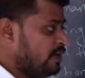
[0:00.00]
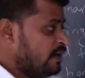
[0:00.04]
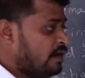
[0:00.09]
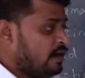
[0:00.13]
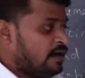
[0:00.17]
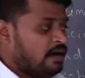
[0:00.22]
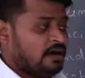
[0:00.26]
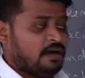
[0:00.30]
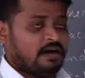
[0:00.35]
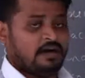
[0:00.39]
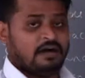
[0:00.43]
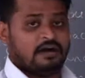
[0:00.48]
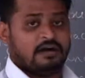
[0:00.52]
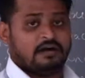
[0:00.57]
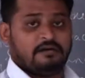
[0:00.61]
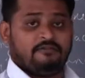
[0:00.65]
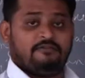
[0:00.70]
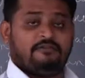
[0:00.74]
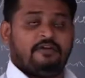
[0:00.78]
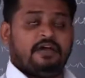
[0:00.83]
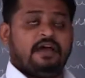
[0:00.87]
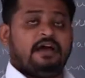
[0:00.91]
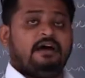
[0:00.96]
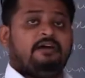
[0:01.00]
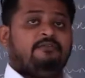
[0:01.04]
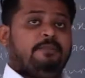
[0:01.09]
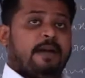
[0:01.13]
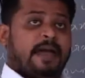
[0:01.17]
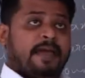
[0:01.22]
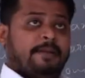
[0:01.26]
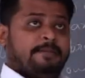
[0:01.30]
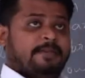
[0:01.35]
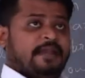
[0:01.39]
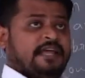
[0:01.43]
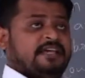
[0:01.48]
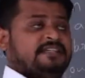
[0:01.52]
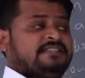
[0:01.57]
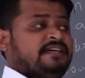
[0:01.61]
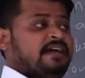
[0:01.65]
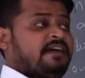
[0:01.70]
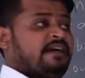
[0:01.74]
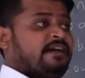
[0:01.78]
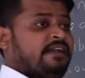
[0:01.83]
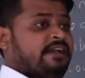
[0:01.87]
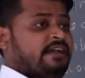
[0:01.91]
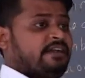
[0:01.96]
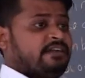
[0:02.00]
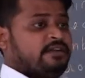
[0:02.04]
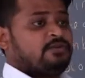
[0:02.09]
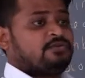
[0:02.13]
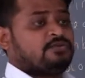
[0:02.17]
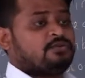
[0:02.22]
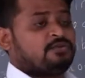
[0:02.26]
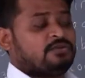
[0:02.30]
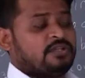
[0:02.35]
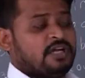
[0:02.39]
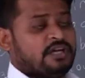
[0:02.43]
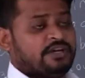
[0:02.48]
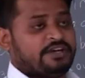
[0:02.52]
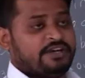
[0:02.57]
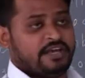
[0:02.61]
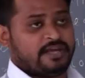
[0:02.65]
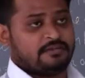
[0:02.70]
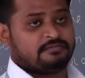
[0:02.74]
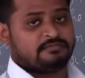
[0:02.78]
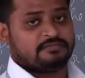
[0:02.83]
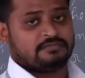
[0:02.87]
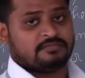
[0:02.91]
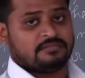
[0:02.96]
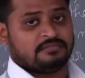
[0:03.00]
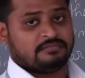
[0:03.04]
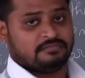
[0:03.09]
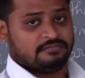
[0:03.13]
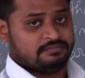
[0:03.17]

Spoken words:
Where pipelines are connected to the dam,